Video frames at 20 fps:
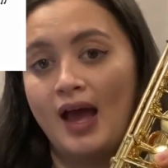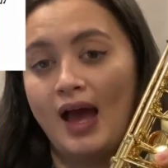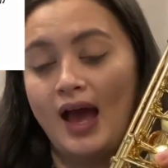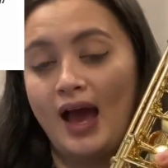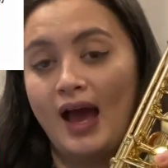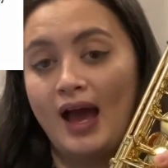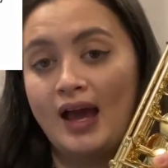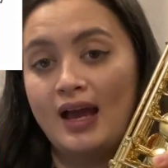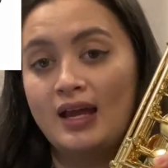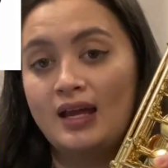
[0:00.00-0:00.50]

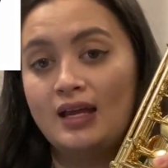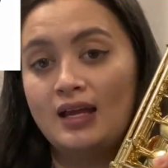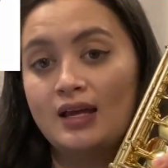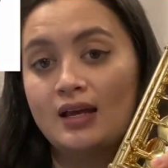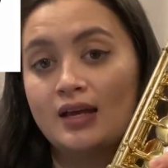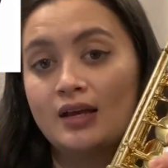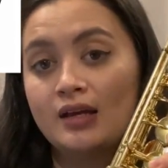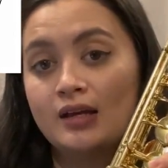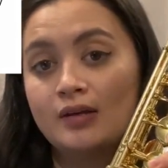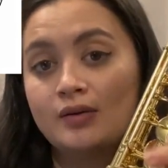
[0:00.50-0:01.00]
A,
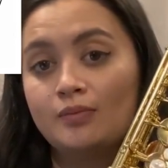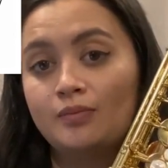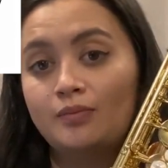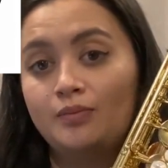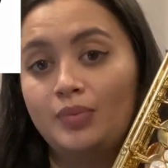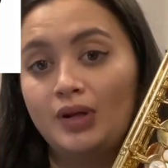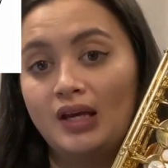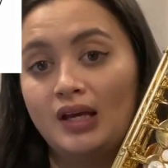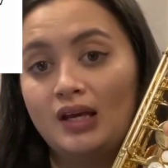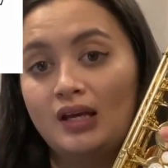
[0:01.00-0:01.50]

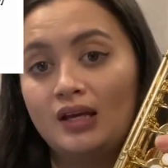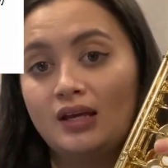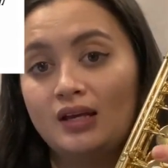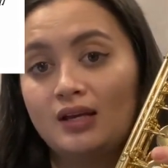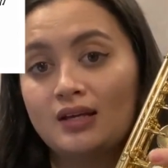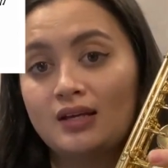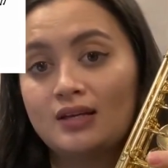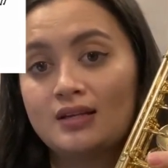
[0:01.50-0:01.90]
B,